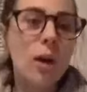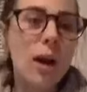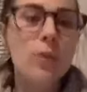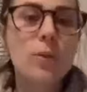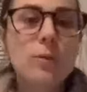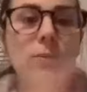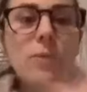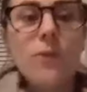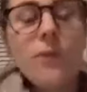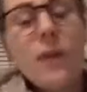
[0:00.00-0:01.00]
how those
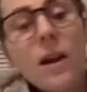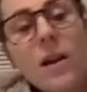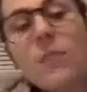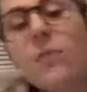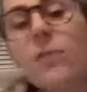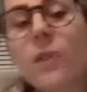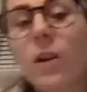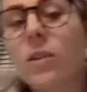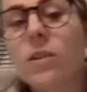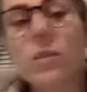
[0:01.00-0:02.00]
very
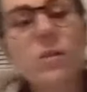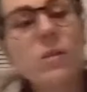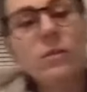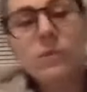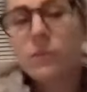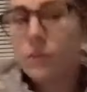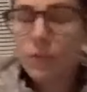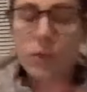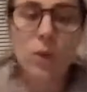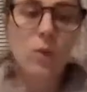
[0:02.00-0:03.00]
first
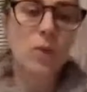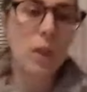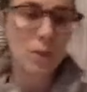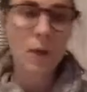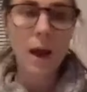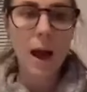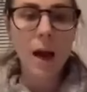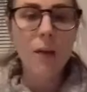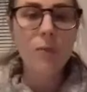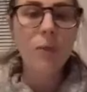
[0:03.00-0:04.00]
few that you
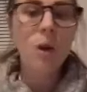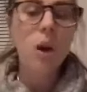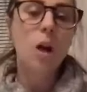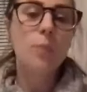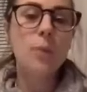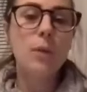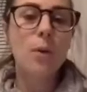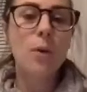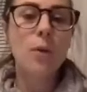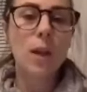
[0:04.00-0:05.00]
have are
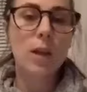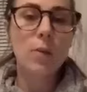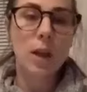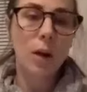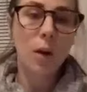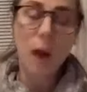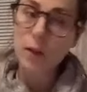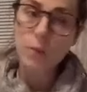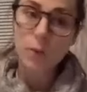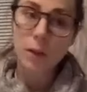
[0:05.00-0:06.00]
people that you
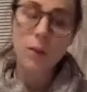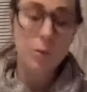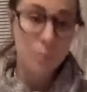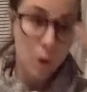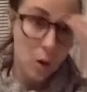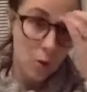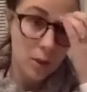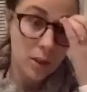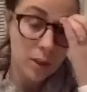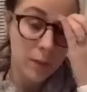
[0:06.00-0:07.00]
interact with the
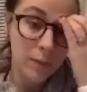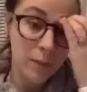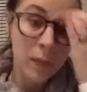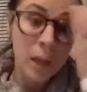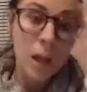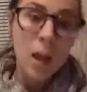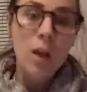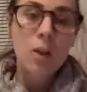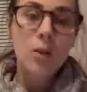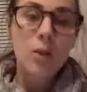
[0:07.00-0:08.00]
most?
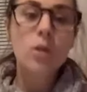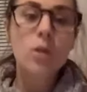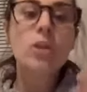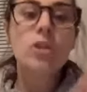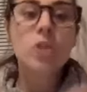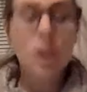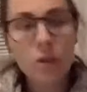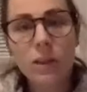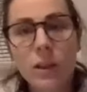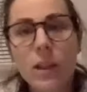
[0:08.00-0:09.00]
Those are
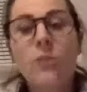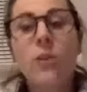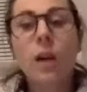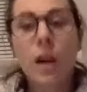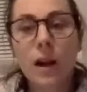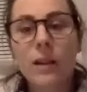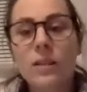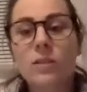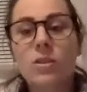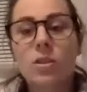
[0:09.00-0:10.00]
generally for
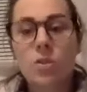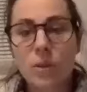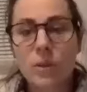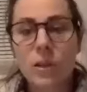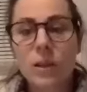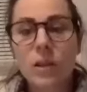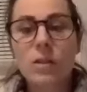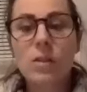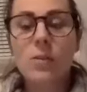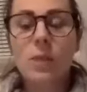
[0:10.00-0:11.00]
us
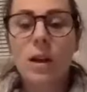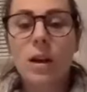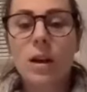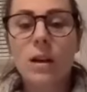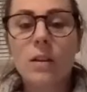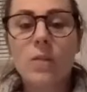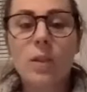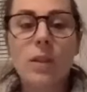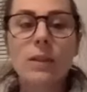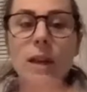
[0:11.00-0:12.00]
distributors, because
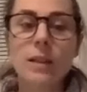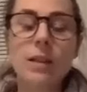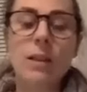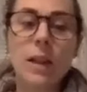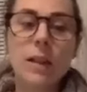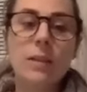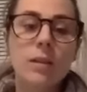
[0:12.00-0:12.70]
we like to like